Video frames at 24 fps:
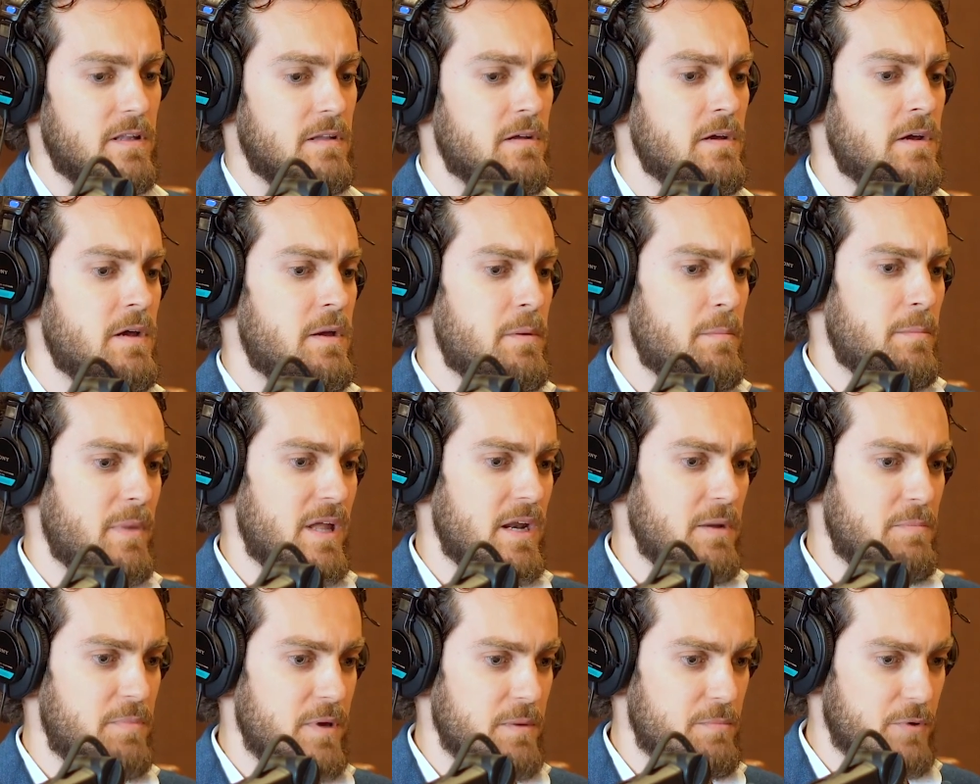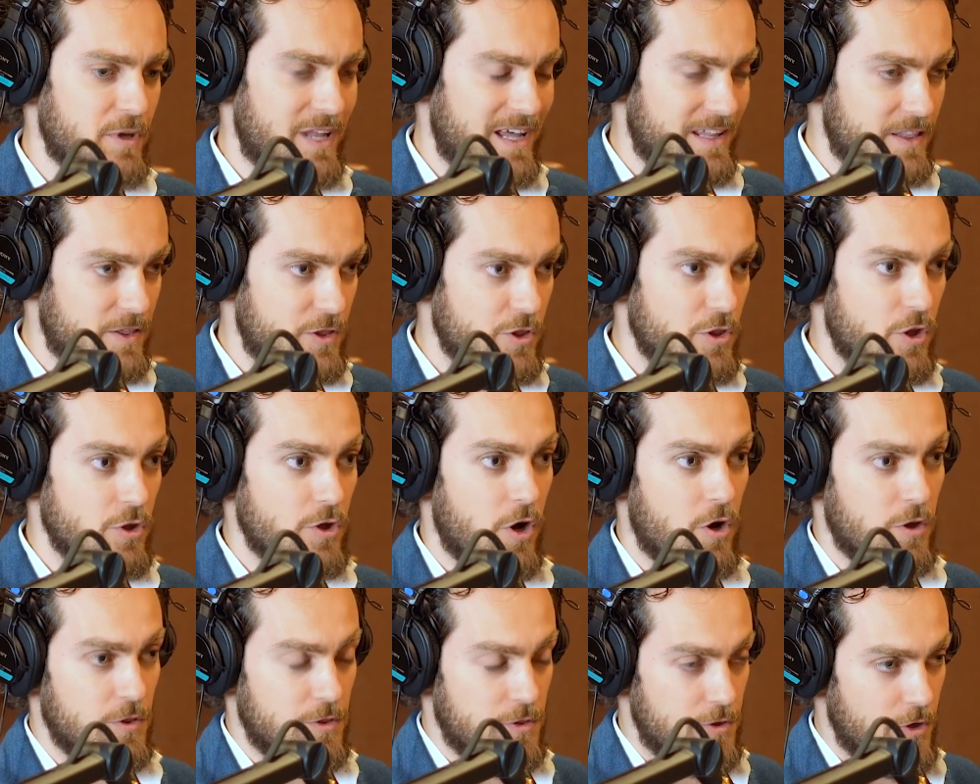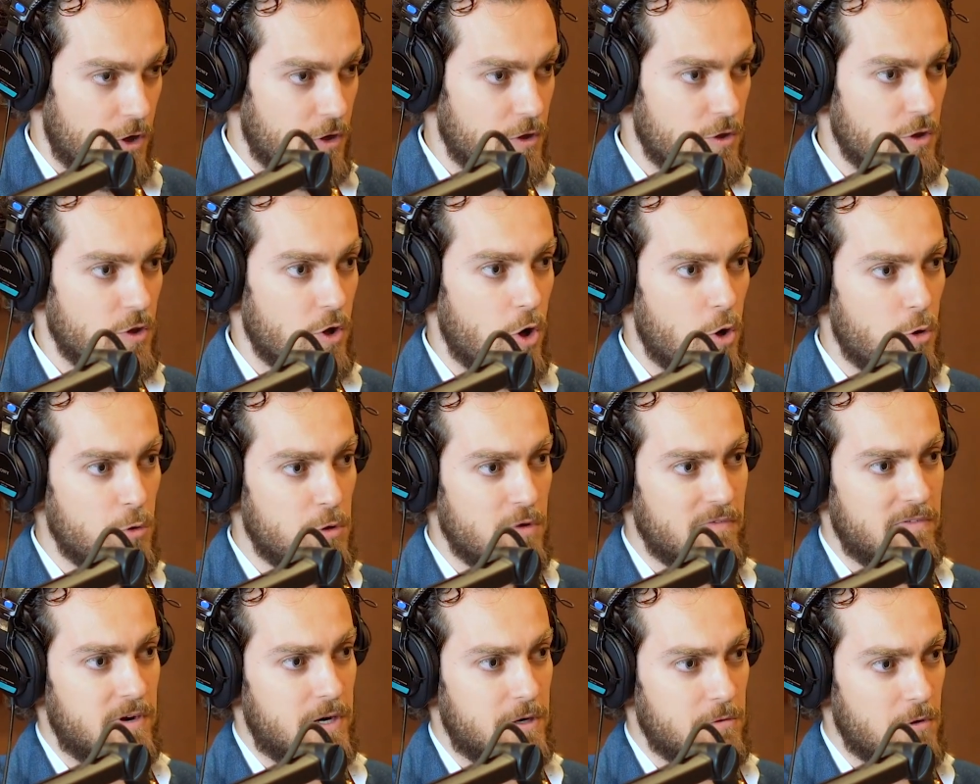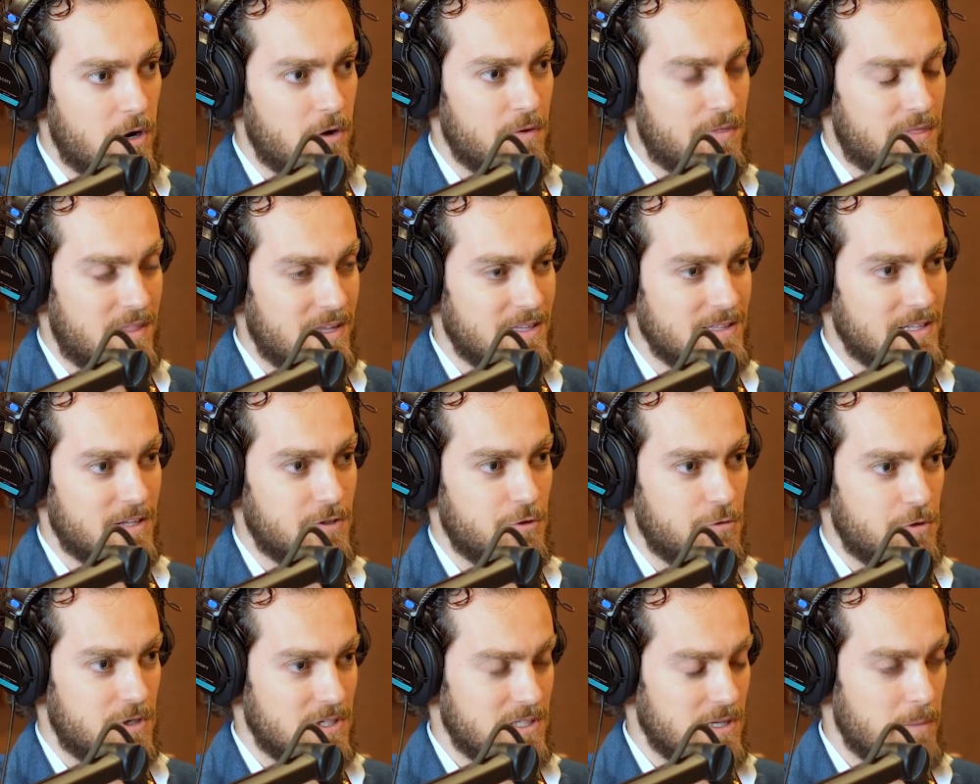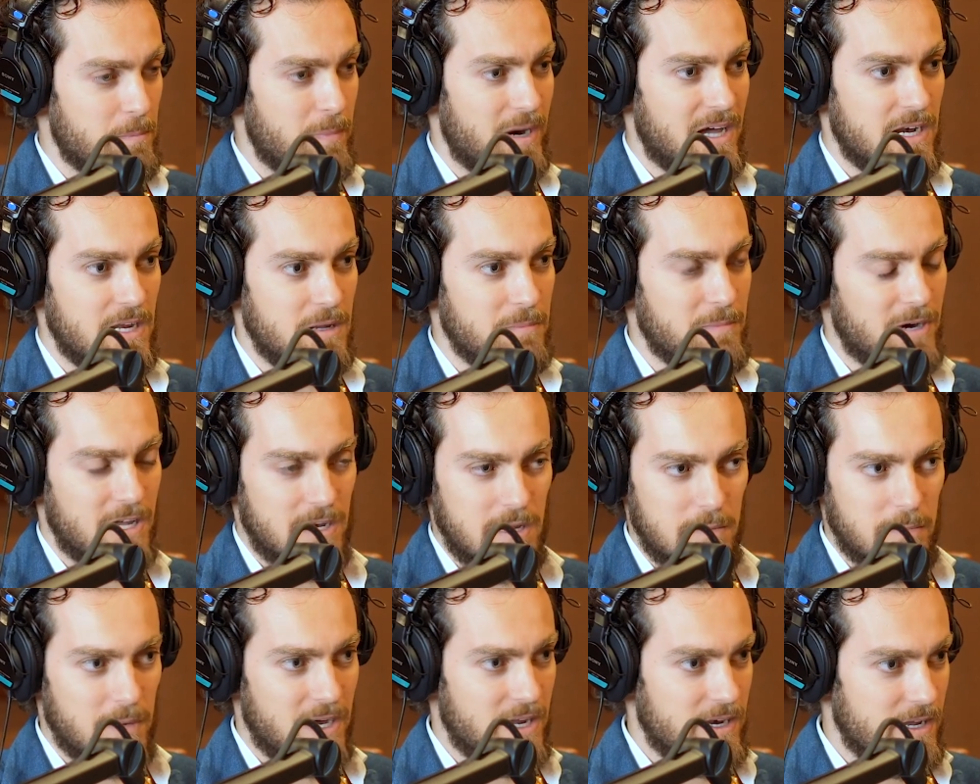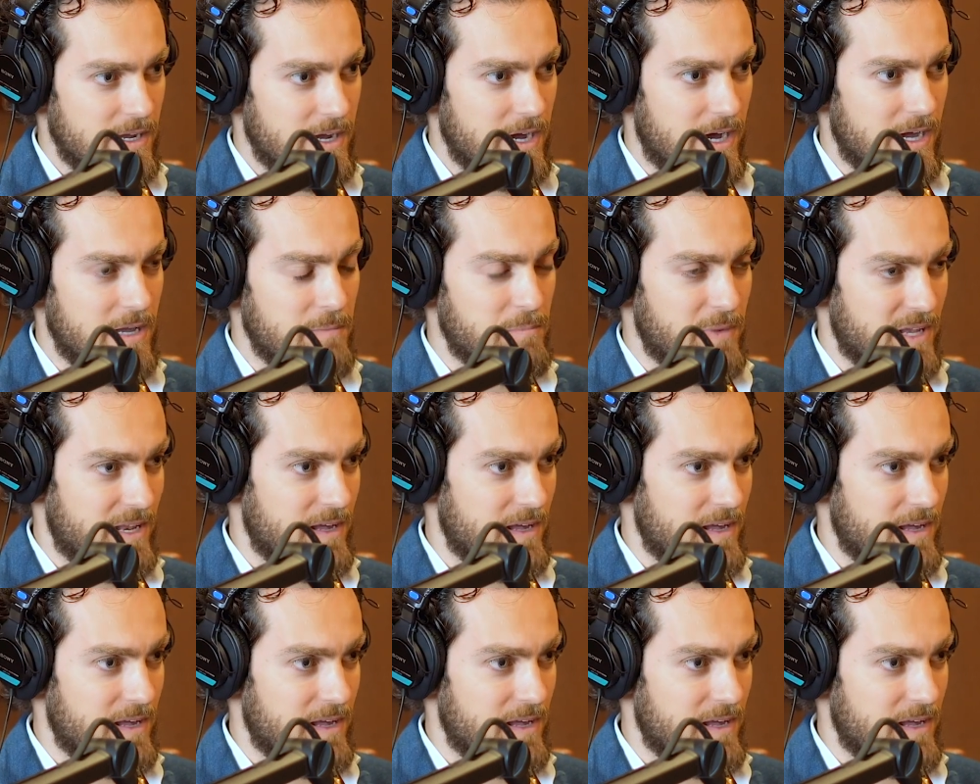And many people that don't know you very well think that you're the money guy.